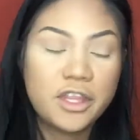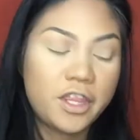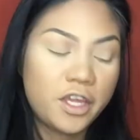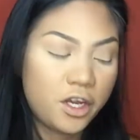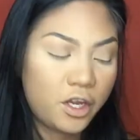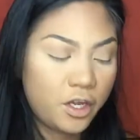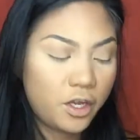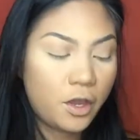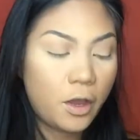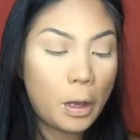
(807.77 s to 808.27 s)
there
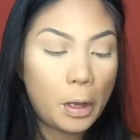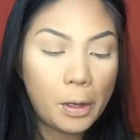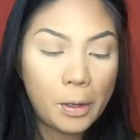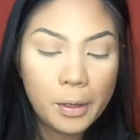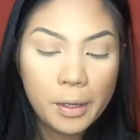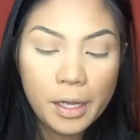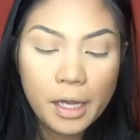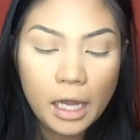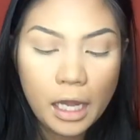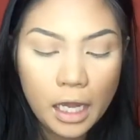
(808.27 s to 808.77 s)
you go.
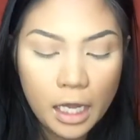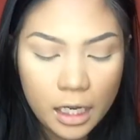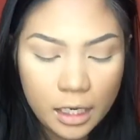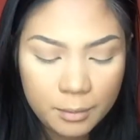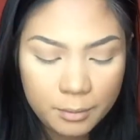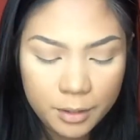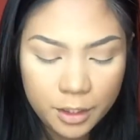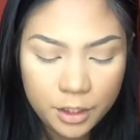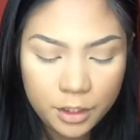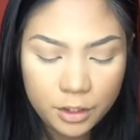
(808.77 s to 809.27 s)

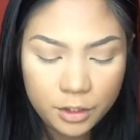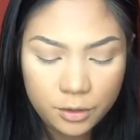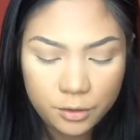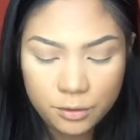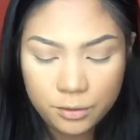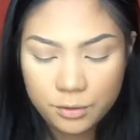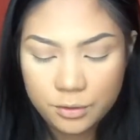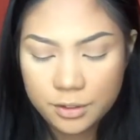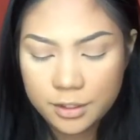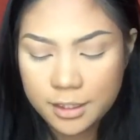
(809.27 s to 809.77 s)
I'm gonna
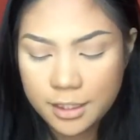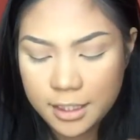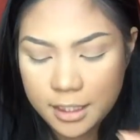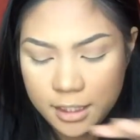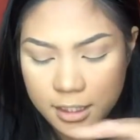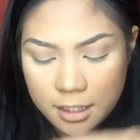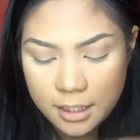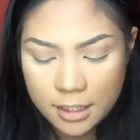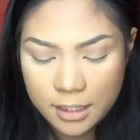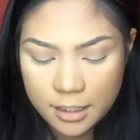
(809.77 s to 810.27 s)
use
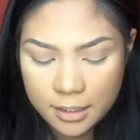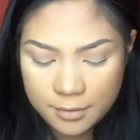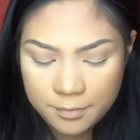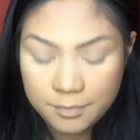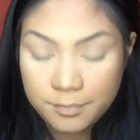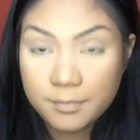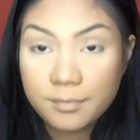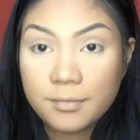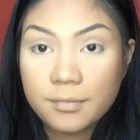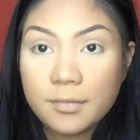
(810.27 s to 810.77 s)
the
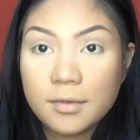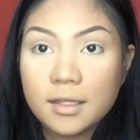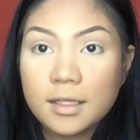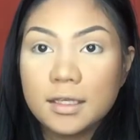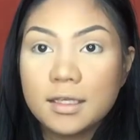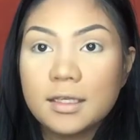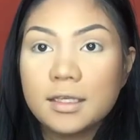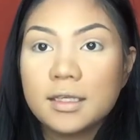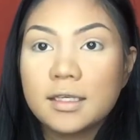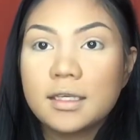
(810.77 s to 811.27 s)

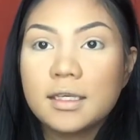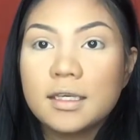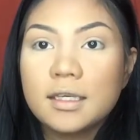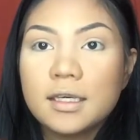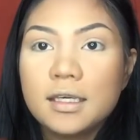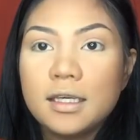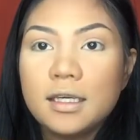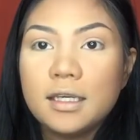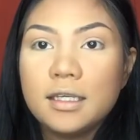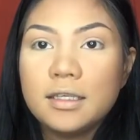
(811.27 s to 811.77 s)

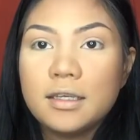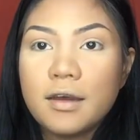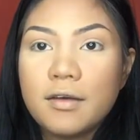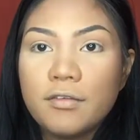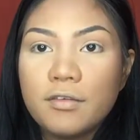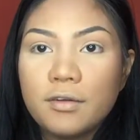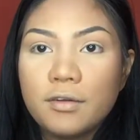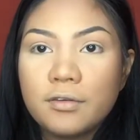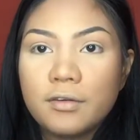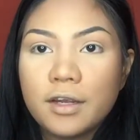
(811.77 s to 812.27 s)
Hey
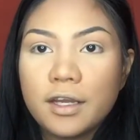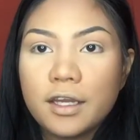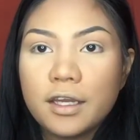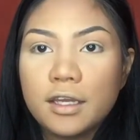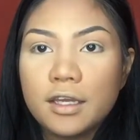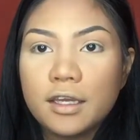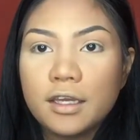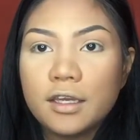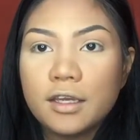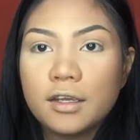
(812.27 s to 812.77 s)
Devil right
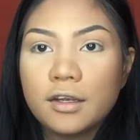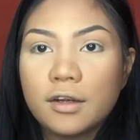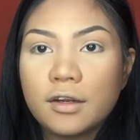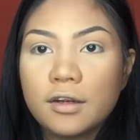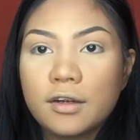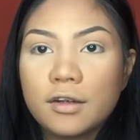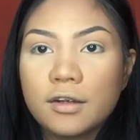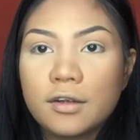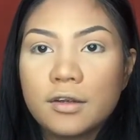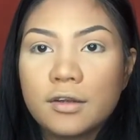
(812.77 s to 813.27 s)

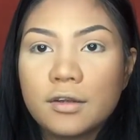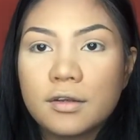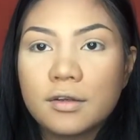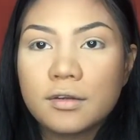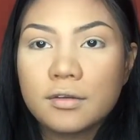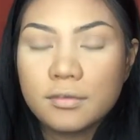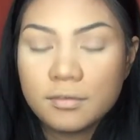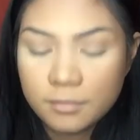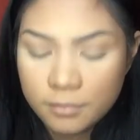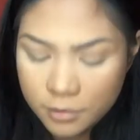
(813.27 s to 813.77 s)
here.
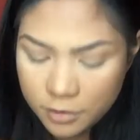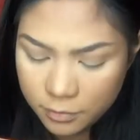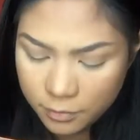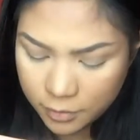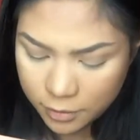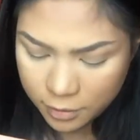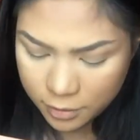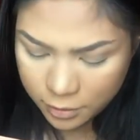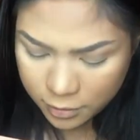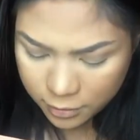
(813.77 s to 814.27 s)
Which
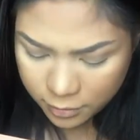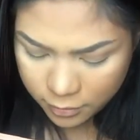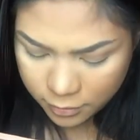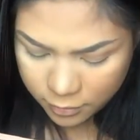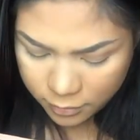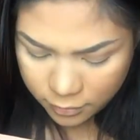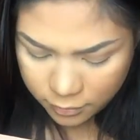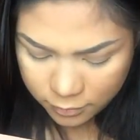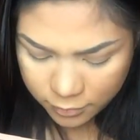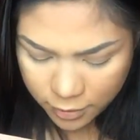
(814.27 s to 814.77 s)
one is it?
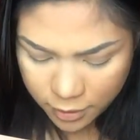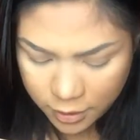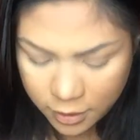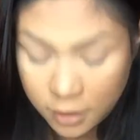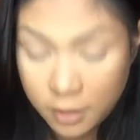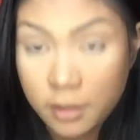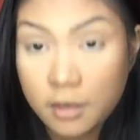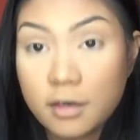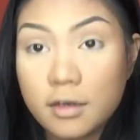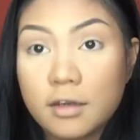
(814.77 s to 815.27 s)
Right
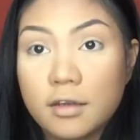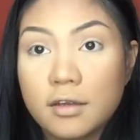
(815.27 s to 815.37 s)
here.